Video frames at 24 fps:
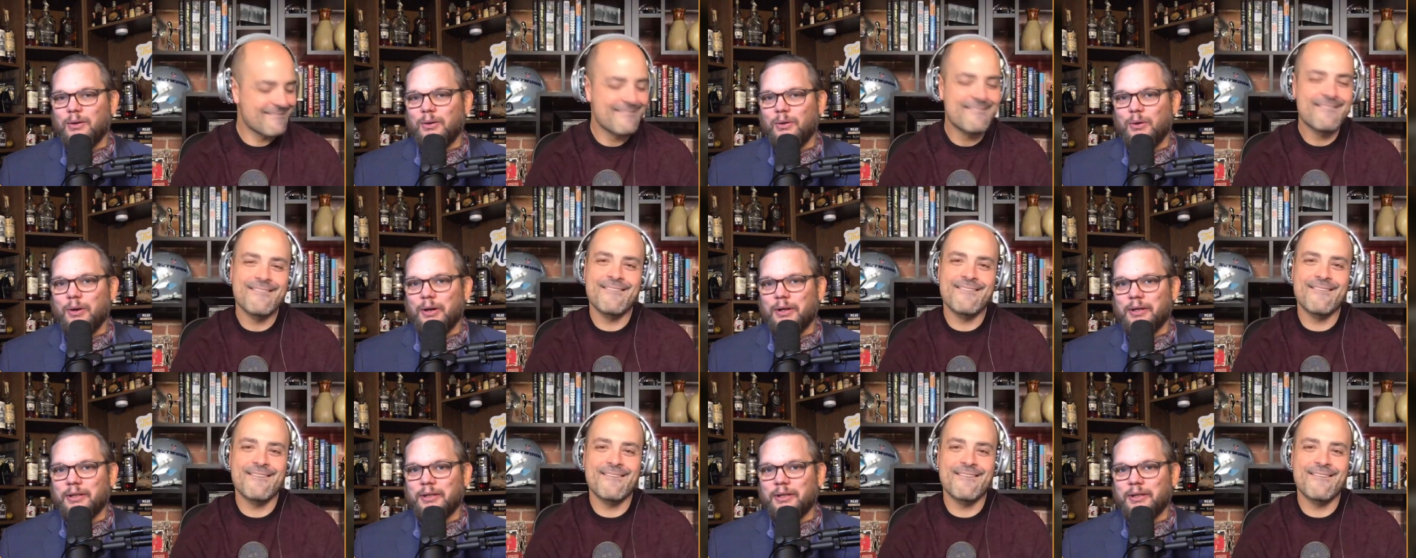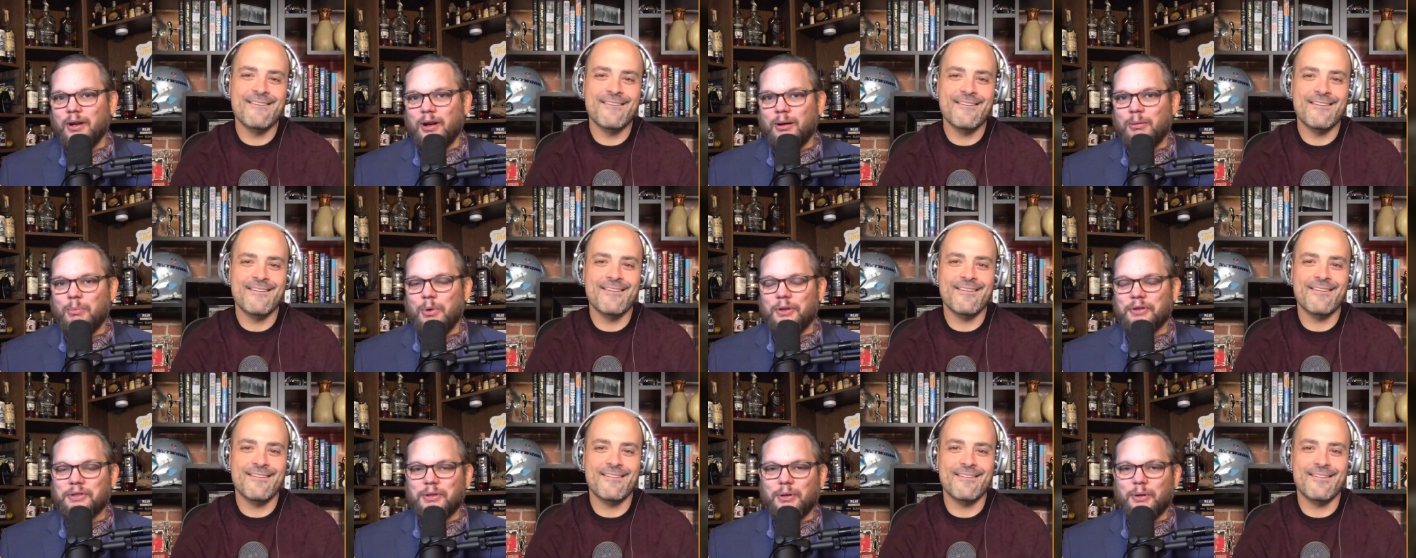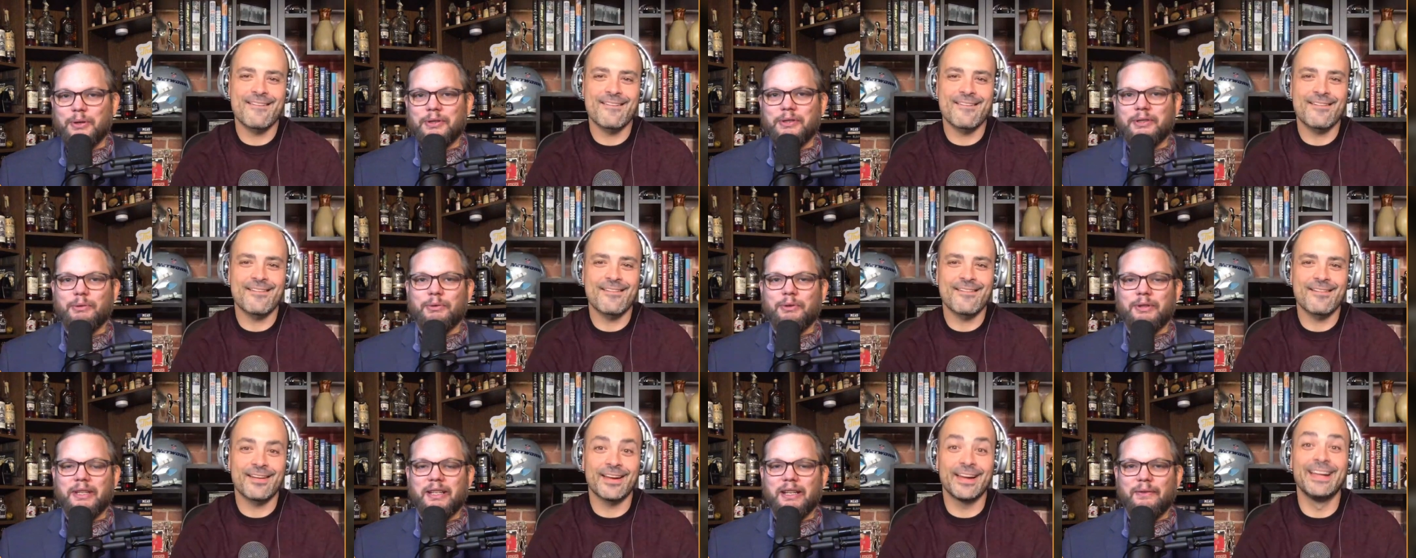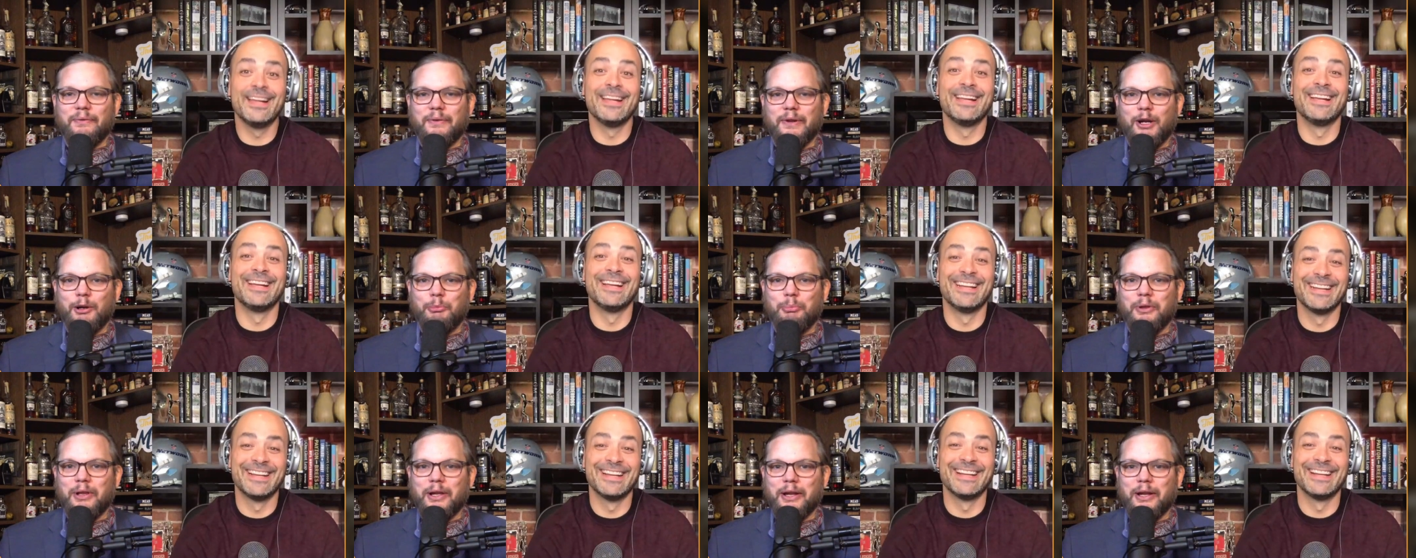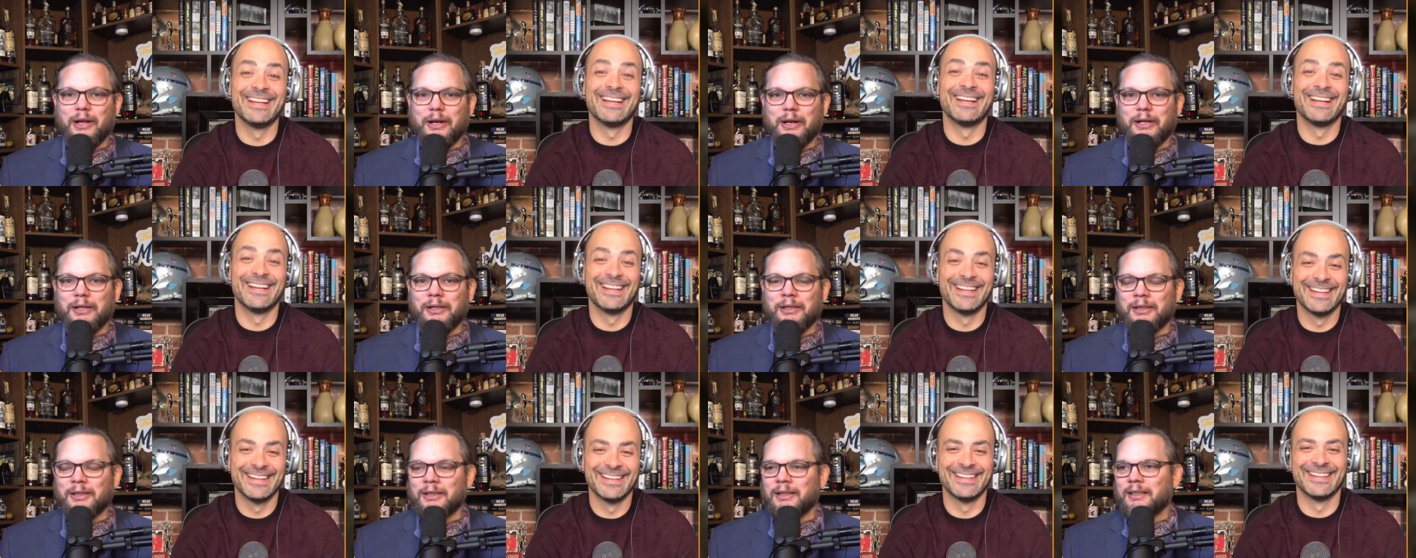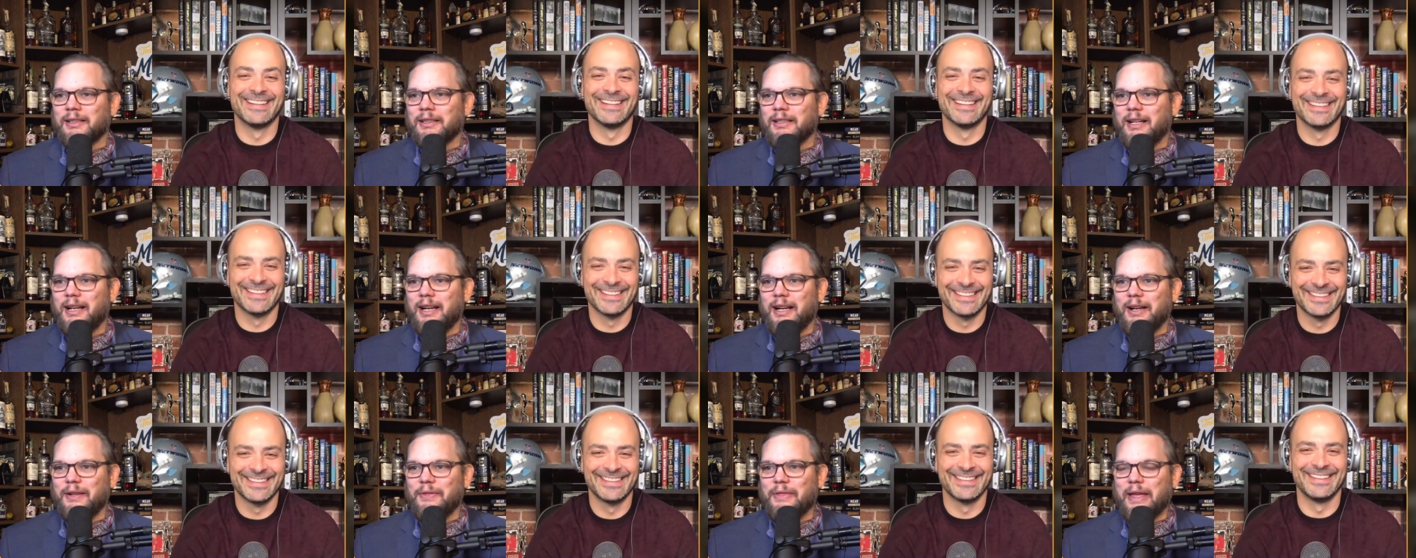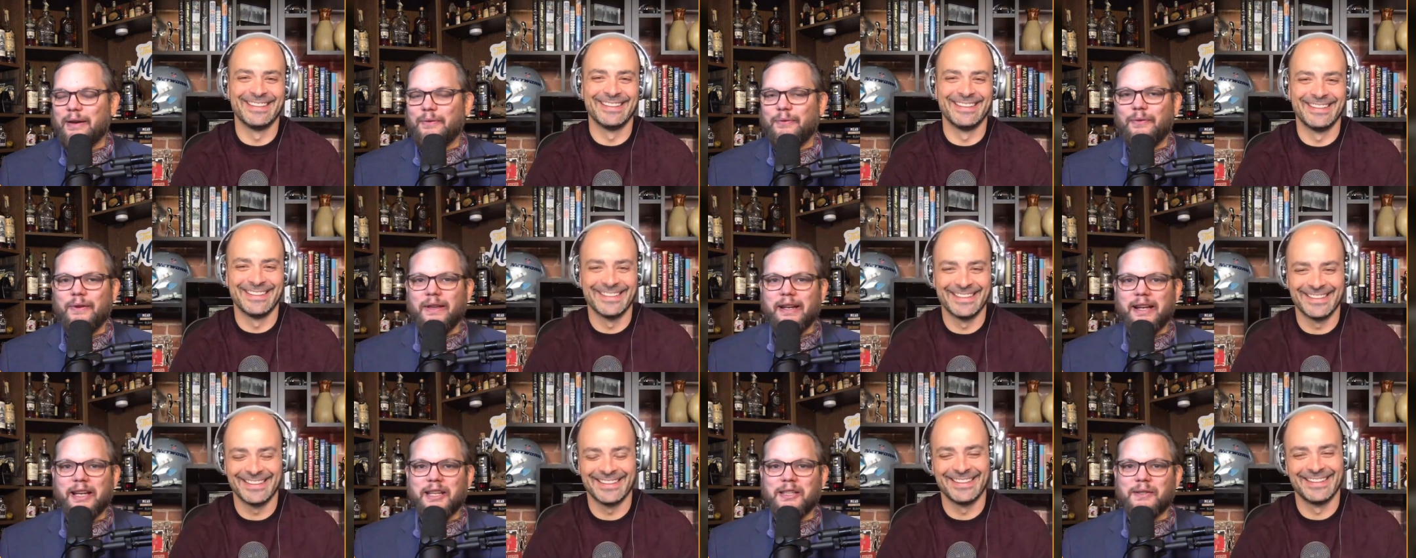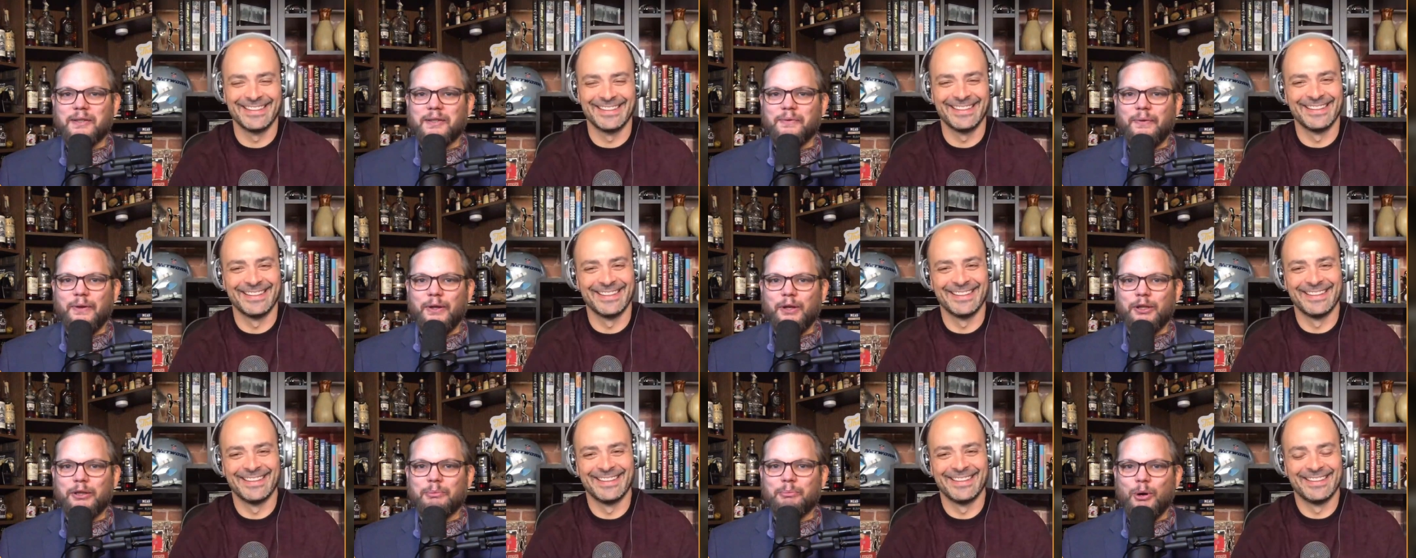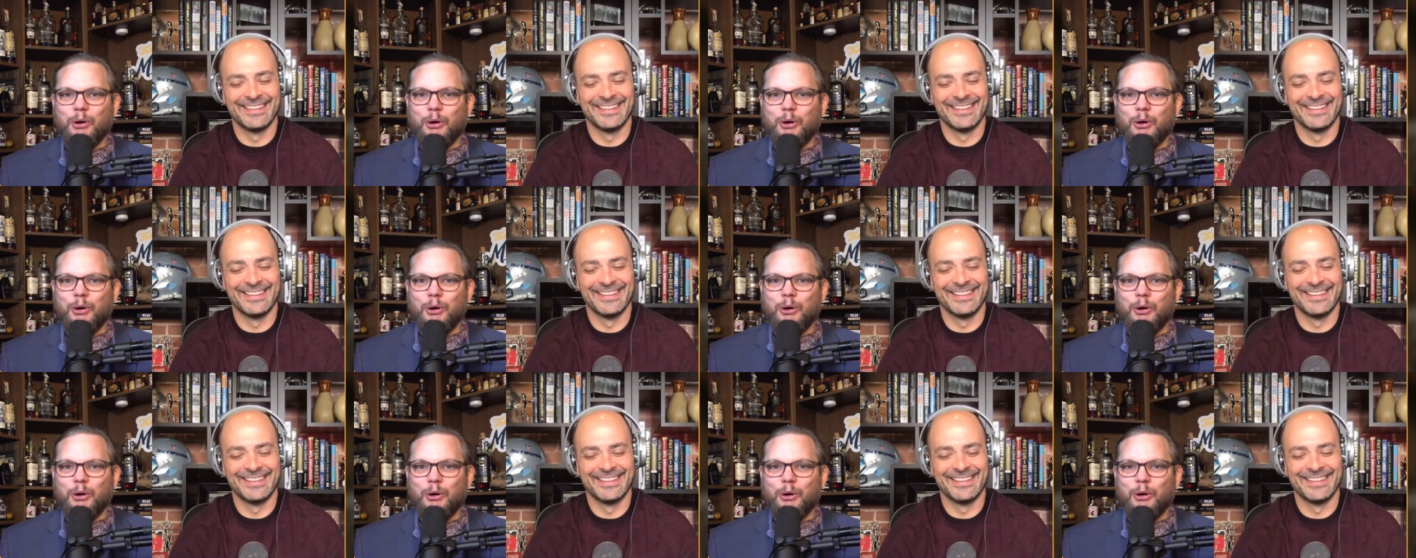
Speaker 1: on almost onto an NFL player. Uh, that FedEx Field